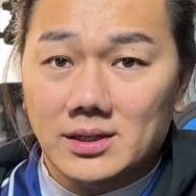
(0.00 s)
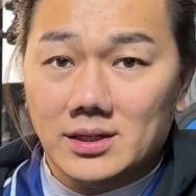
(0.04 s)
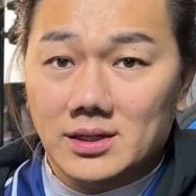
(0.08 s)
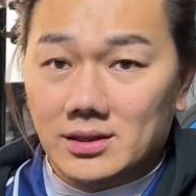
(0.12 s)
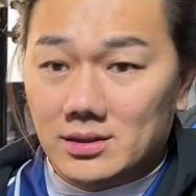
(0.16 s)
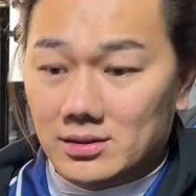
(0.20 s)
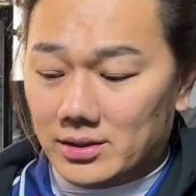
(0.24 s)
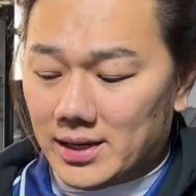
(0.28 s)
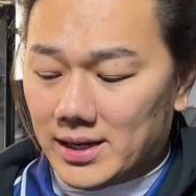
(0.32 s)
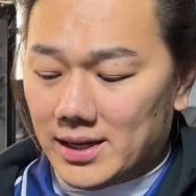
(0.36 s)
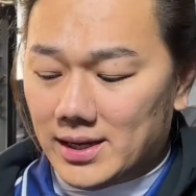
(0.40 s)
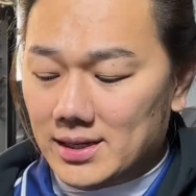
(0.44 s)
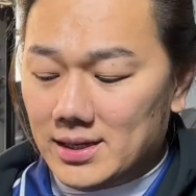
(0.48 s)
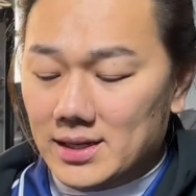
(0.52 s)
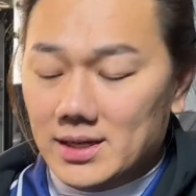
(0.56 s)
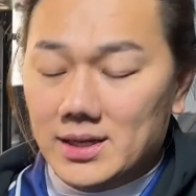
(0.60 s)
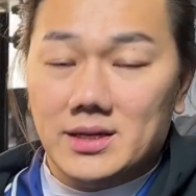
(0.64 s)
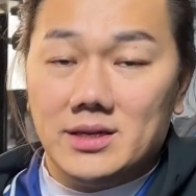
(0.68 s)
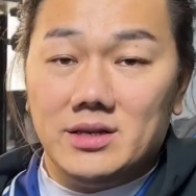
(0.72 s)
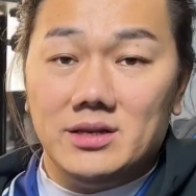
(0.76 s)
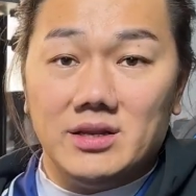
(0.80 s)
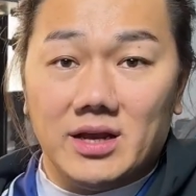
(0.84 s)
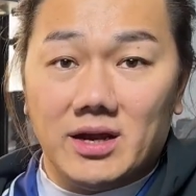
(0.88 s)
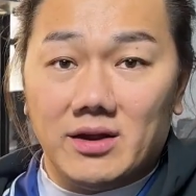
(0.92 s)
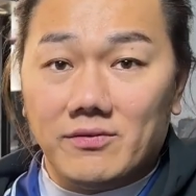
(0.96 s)
Okay,
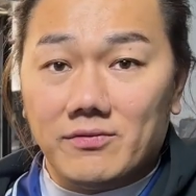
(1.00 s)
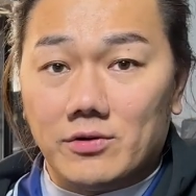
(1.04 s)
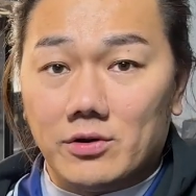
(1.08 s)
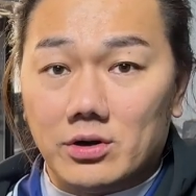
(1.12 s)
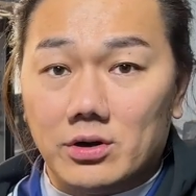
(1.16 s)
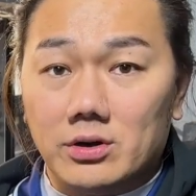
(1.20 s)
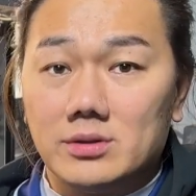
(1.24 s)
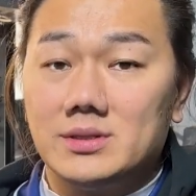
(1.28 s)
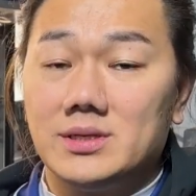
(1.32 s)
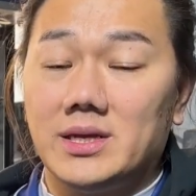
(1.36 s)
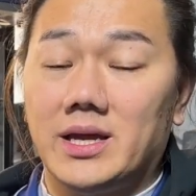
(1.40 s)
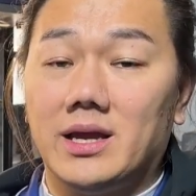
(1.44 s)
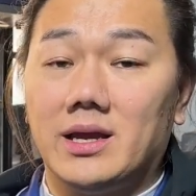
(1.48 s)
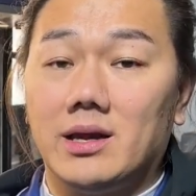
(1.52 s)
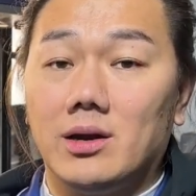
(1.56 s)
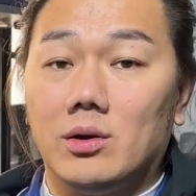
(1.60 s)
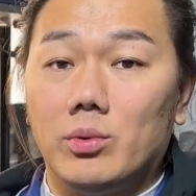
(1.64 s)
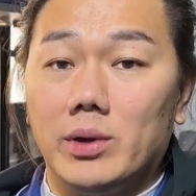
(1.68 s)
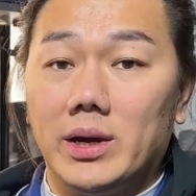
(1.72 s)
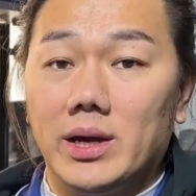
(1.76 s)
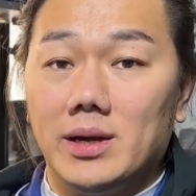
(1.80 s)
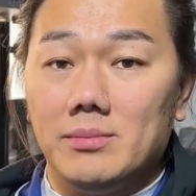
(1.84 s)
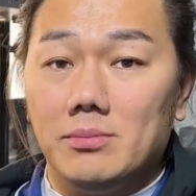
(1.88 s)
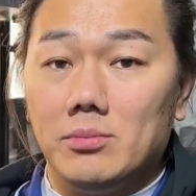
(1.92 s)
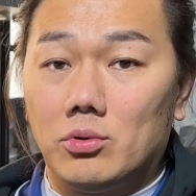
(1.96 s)
never take
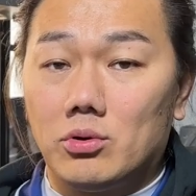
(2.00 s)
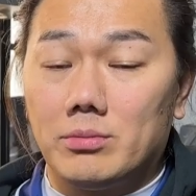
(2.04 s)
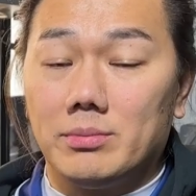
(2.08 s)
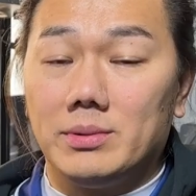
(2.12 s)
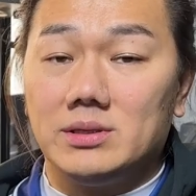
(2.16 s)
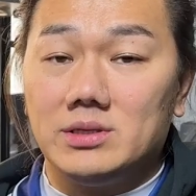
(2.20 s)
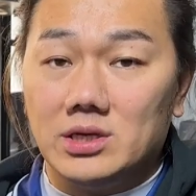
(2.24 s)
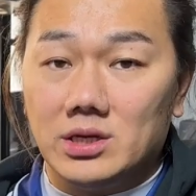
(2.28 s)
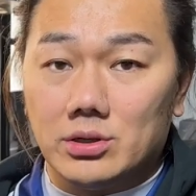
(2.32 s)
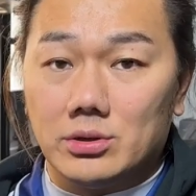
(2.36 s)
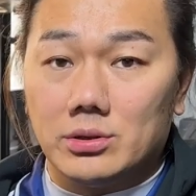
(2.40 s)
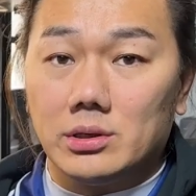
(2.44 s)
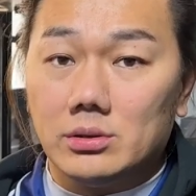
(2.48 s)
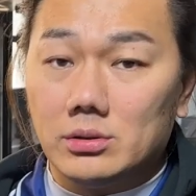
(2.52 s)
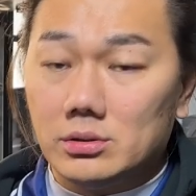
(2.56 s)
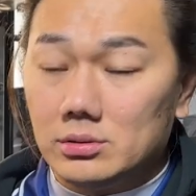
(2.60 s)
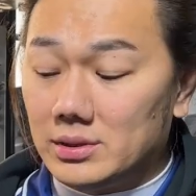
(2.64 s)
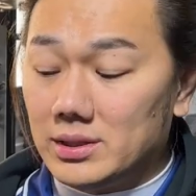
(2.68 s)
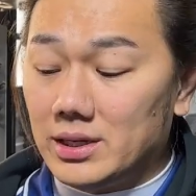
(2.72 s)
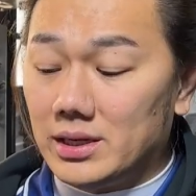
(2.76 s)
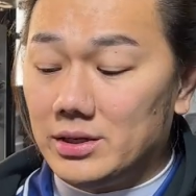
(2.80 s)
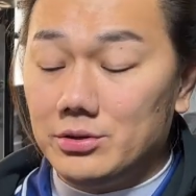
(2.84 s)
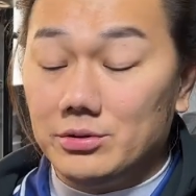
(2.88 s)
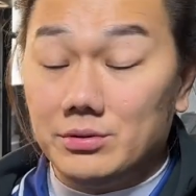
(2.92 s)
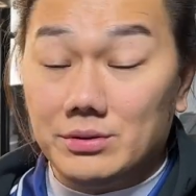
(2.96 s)
away more material
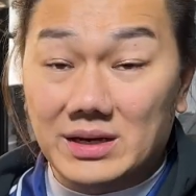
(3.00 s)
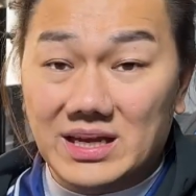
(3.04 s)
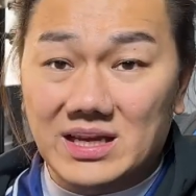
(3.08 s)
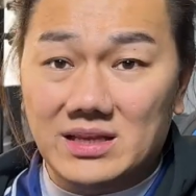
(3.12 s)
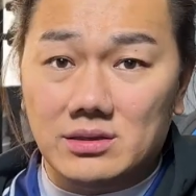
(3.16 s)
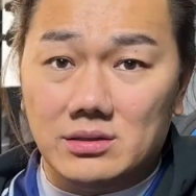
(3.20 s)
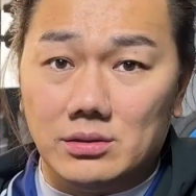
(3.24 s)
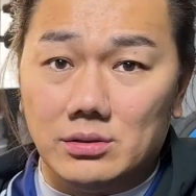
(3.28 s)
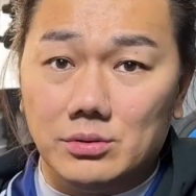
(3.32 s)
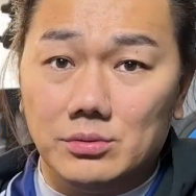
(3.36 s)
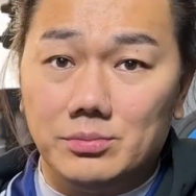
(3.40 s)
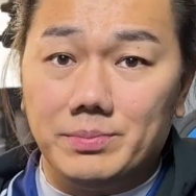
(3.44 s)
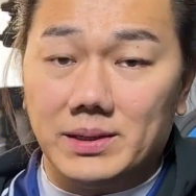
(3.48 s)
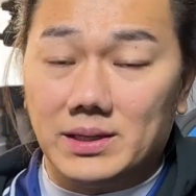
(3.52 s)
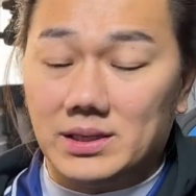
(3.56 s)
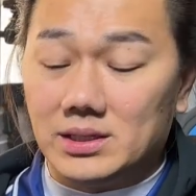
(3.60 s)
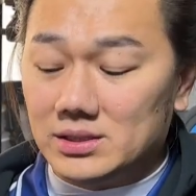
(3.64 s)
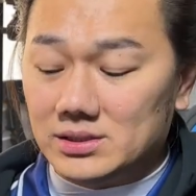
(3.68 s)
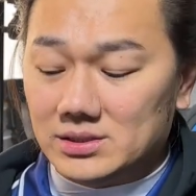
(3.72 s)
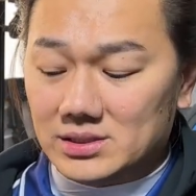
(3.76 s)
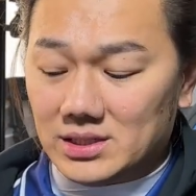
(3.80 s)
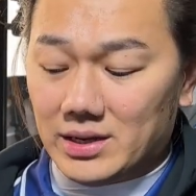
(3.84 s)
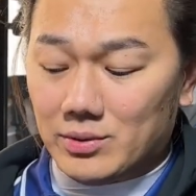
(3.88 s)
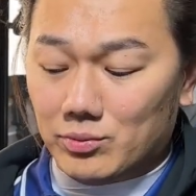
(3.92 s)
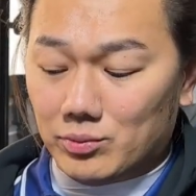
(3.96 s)
than you need to,
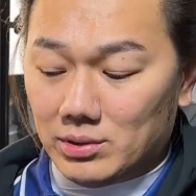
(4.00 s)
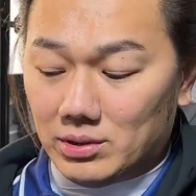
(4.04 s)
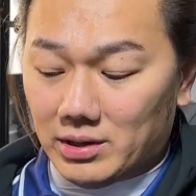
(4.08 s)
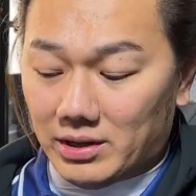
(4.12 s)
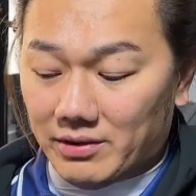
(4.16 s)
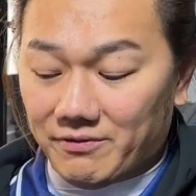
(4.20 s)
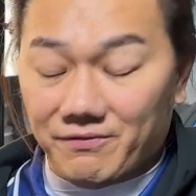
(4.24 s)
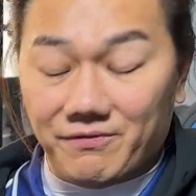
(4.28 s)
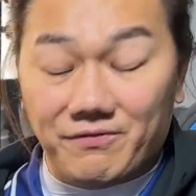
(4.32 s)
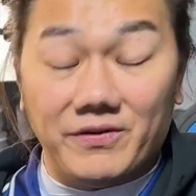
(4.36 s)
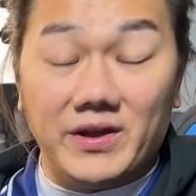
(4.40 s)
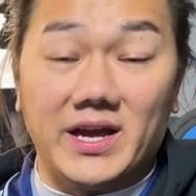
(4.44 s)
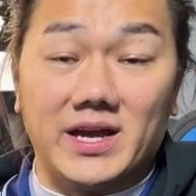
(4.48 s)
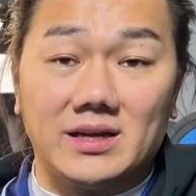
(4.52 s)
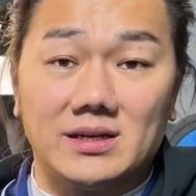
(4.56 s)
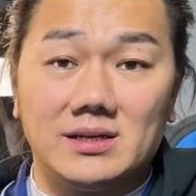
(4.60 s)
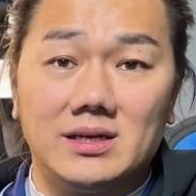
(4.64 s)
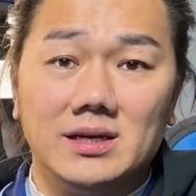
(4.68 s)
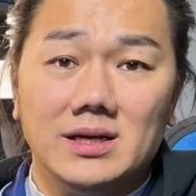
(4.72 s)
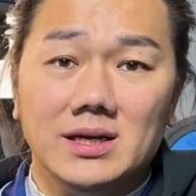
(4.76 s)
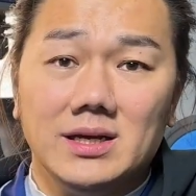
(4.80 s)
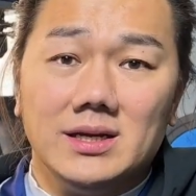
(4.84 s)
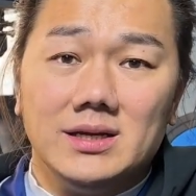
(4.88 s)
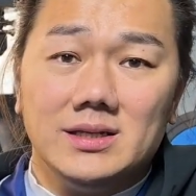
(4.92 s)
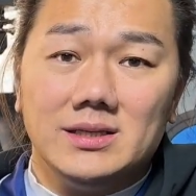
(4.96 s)
because it will affect
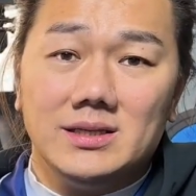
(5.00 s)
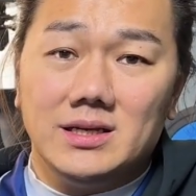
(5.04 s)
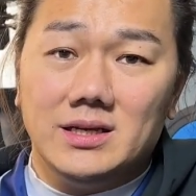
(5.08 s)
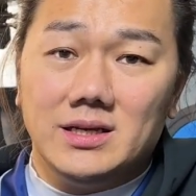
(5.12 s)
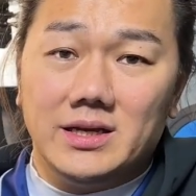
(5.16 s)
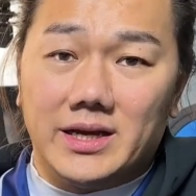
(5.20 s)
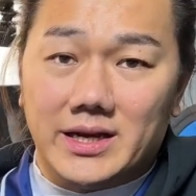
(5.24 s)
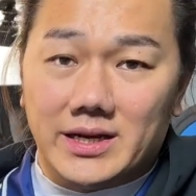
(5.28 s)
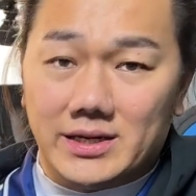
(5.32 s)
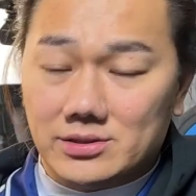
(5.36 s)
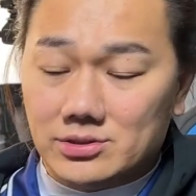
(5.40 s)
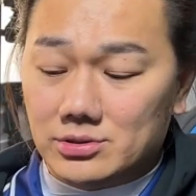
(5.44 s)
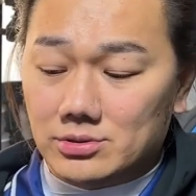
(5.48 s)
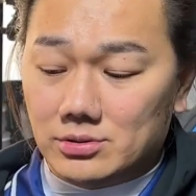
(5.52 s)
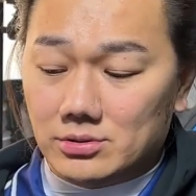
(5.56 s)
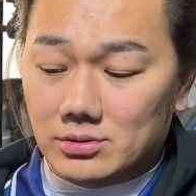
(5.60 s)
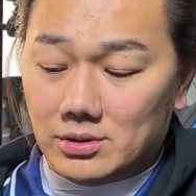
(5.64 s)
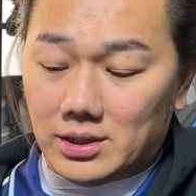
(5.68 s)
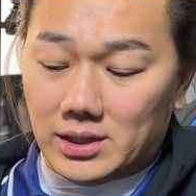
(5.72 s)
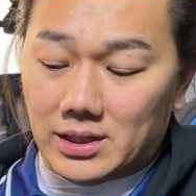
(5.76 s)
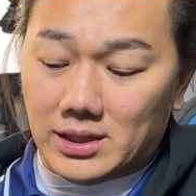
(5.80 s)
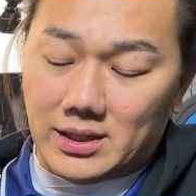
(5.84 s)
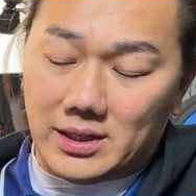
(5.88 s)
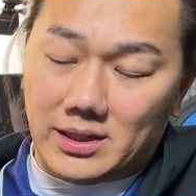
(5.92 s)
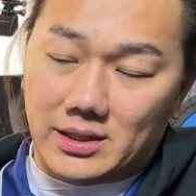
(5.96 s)
the actual,
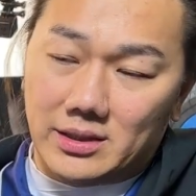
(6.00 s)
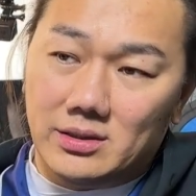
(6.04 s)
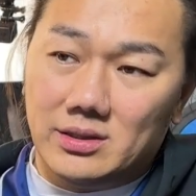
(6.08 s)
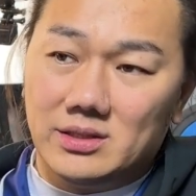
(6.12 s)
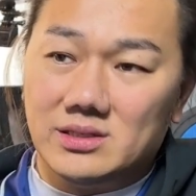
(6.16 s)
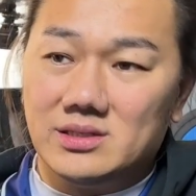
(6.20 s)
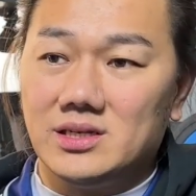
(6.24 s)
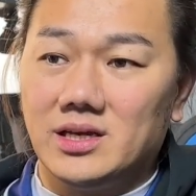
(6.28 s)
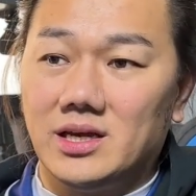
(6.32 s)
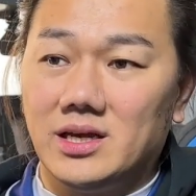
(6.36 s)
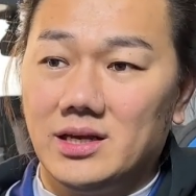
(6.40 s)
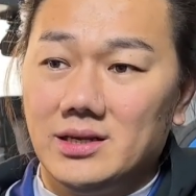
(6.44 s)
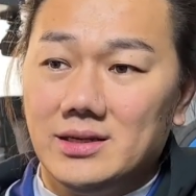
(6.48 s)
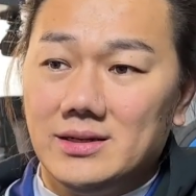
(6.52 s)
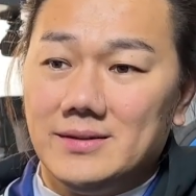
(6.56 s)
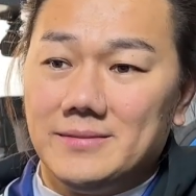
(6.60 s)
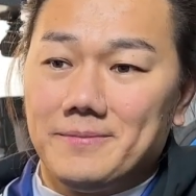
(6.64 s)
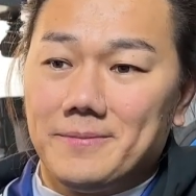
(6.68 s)
uh, you can say,